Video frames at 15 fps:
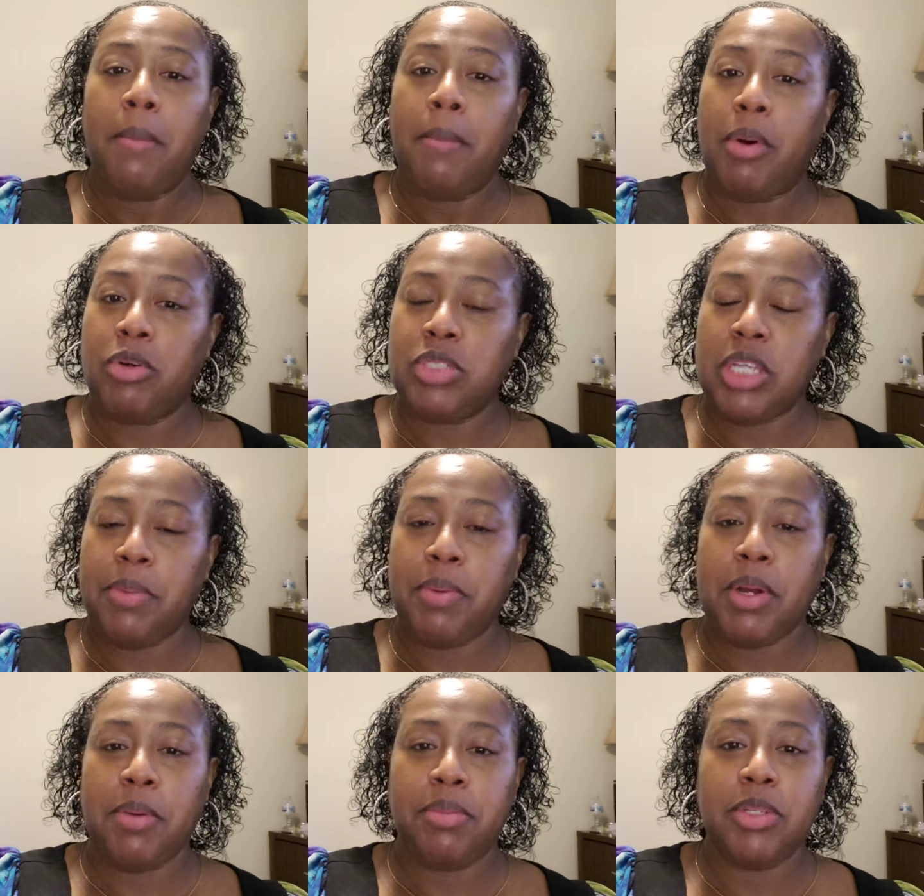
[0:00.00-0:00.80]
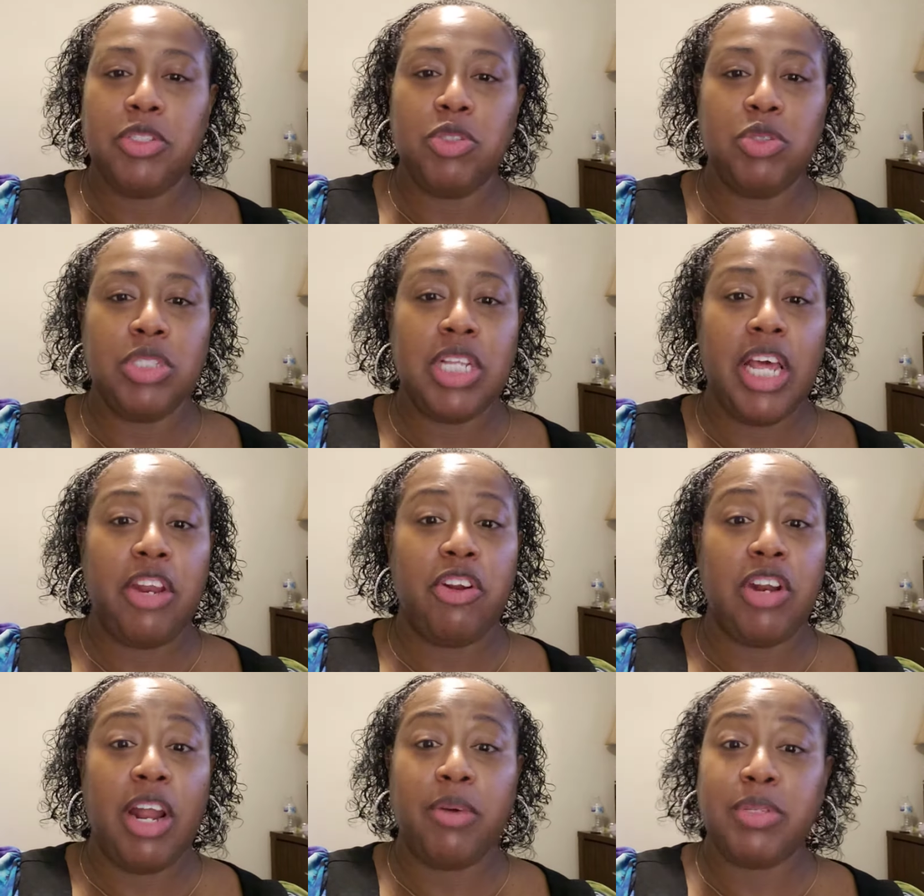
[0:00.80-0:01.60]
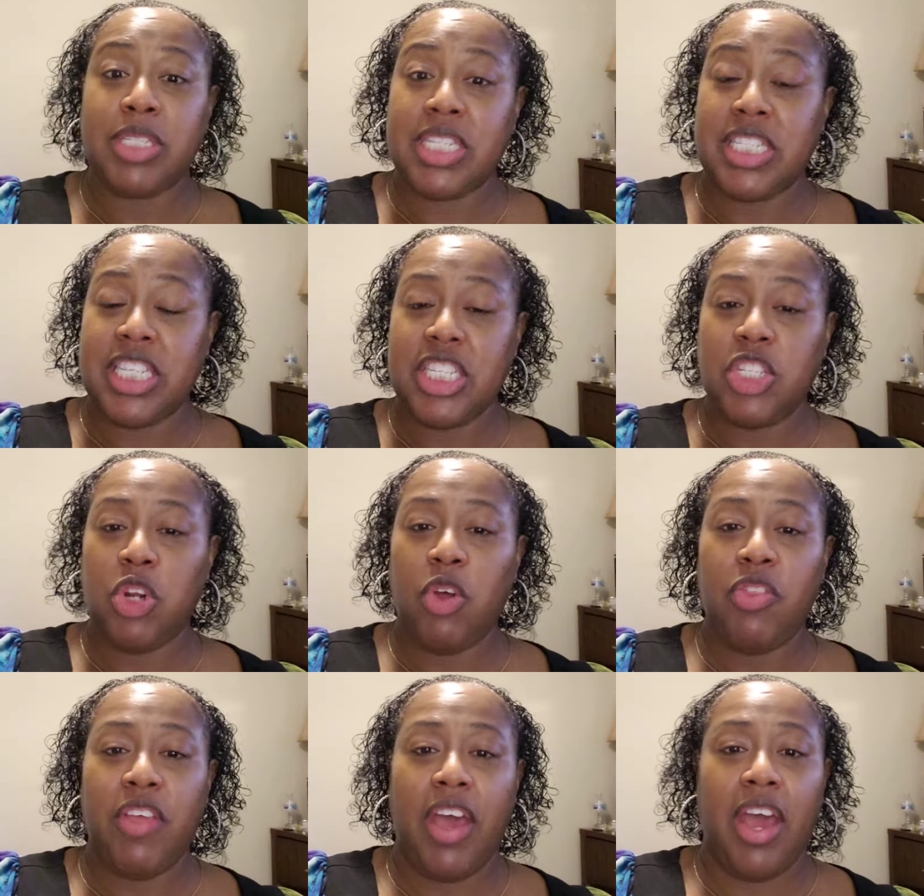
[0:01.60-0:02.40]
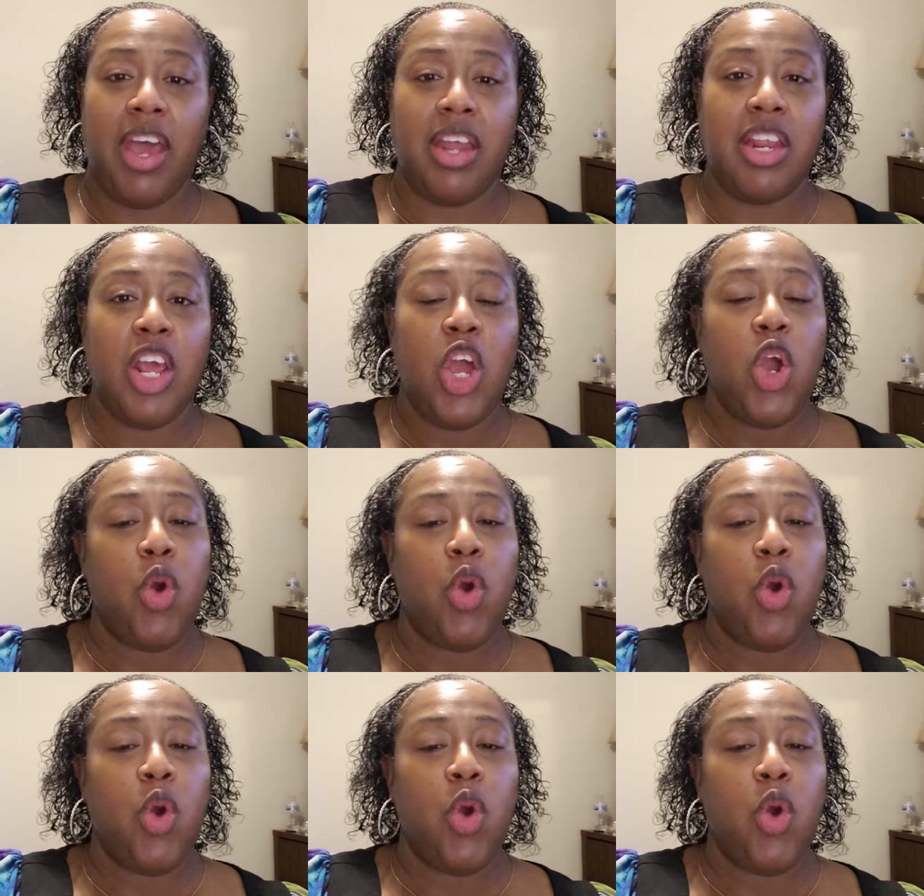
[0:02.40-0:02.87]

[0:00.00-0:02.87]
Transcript: post up a couple of newsletter, and I was consistent on that.